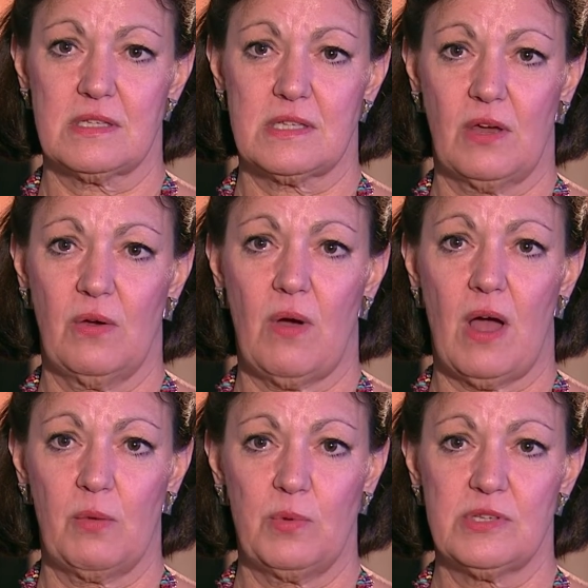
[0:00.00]
So
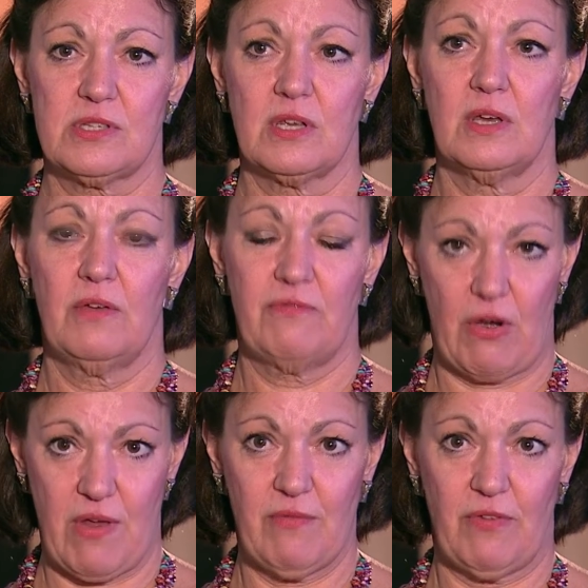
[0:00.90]
I was
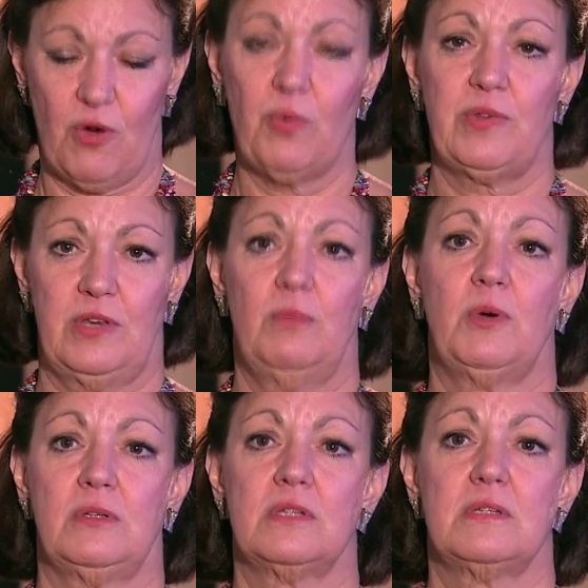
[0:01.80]
very involved with New
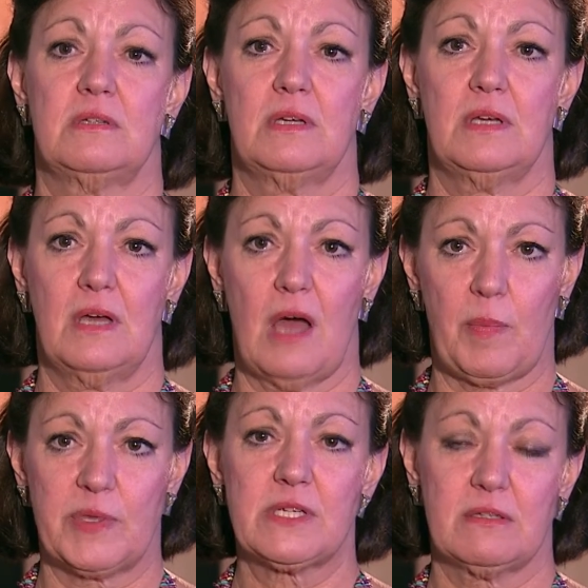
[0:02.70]
Malden
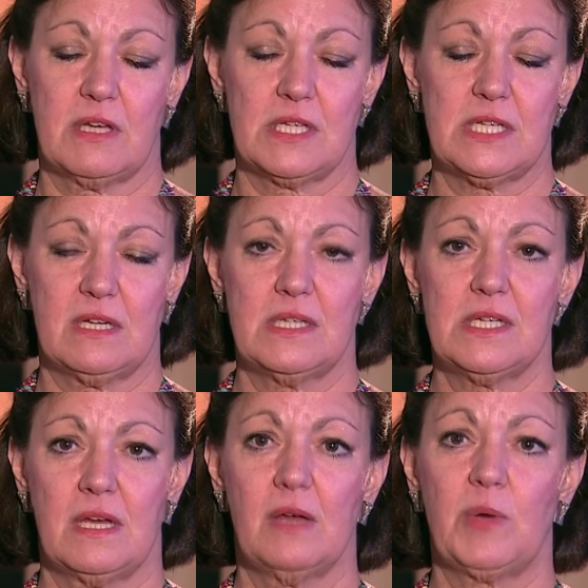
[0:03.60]
up until
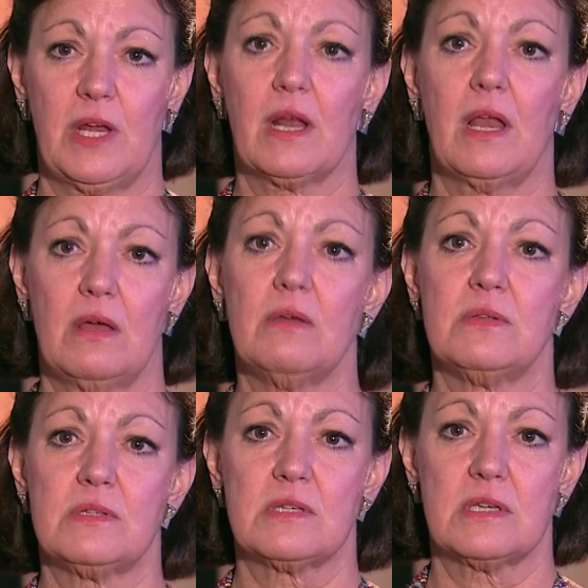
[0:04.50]
1999 when it
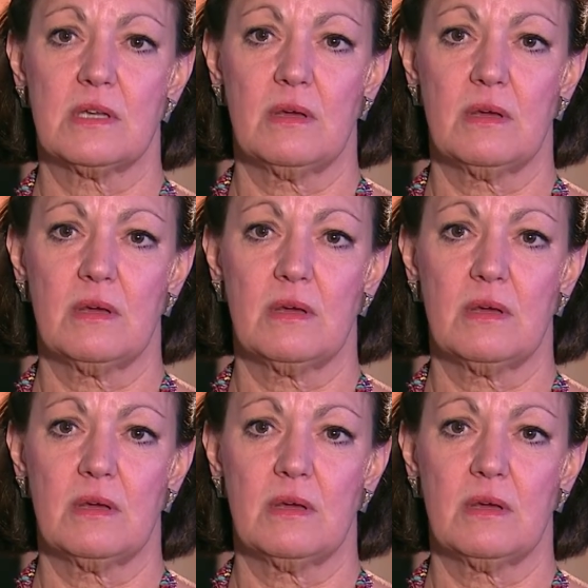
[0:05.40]
closed.